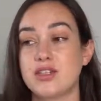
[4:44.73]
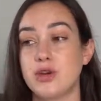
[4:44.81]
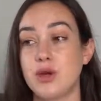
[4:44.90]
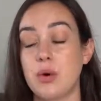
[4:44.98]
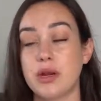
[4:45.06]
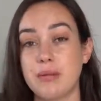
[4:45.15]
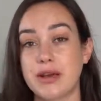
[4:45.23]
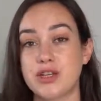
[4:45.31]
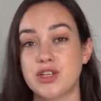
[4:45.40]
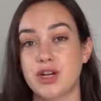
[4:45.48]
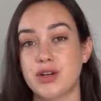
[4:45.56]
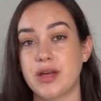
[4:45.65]
So you want to
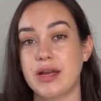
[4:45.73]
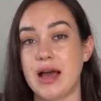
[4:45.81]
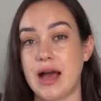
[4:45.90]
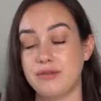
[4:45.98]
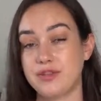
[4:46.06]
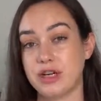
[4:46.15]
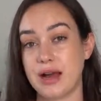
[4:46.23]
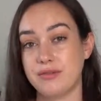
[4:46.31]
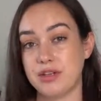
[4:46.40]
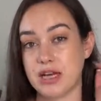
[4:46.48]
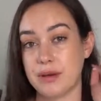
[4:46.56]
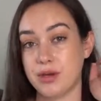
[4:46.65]
make sure that after
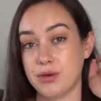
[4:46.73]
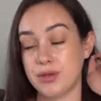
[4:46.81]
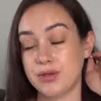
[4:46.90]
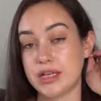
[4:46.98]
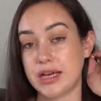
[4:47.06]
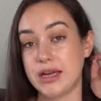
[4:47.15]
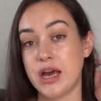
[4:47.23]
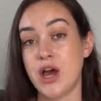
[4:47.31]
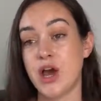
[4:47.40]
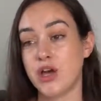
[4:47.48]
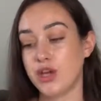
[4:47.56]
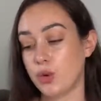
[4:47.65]
every time you use it,
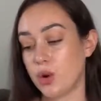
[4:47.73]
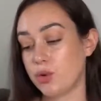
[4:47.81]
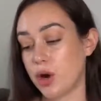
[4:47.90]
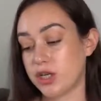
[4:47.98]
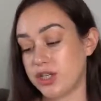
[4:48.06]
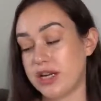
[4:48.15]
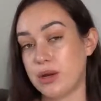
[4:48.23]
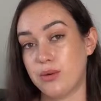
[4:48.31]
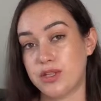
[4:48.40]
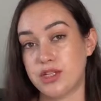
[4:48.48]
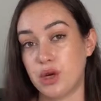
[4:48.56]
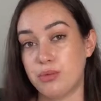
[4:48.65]
you are washing it
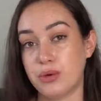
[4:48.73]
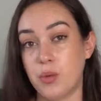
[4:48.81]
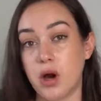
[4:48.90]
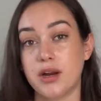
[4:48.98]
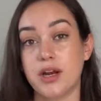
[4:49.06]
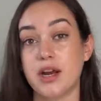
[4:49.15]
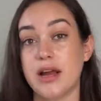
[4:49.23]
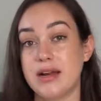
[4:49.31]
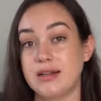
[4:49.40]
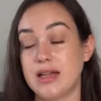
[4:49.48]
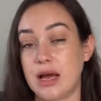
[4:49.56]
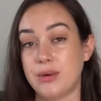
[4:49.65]
with soap and water
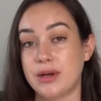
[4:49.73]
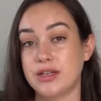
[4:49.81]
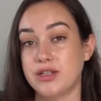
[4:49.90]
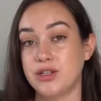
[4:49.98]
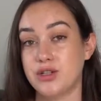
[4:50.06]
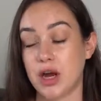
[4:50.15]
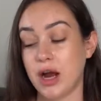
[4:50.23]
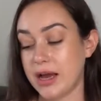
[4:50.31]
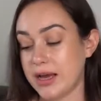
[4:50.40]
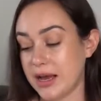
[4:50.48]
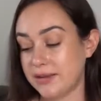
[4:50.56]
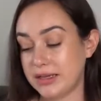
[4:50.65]
and allowing it to
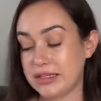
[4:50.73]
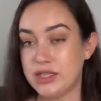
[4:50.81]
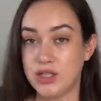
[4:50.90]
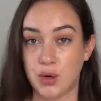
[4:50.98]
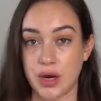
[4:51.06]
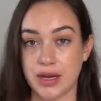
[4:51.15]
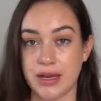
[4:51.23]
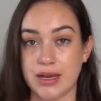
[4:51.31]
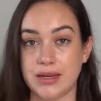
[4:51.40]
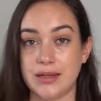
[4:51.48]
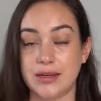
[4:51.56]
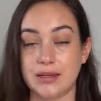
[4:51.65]
dry and then storing
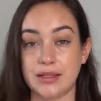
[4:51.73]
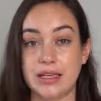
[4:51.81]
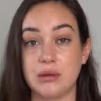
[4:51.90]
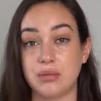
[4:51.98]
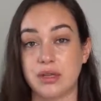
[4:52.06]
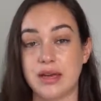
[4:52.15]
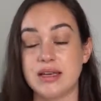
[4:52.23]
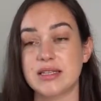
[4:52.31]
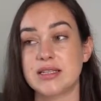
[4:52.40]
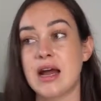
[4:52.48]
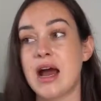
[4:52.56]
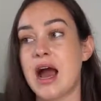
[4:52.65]
it in a clean
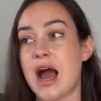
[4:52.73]
place.